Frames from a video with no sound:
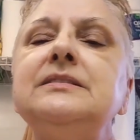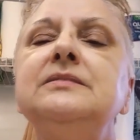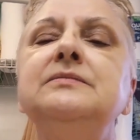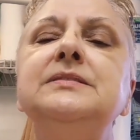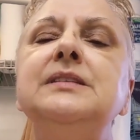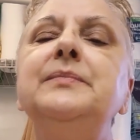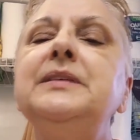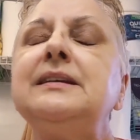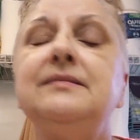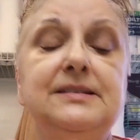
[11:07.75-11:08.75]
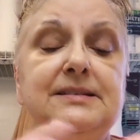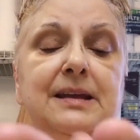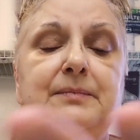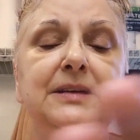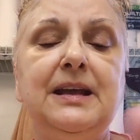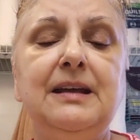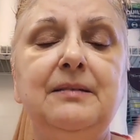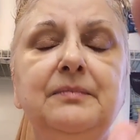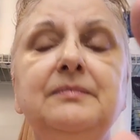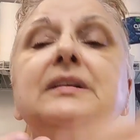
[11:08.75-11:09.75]
and do something at the same
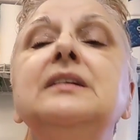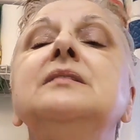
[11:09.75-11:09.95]
time.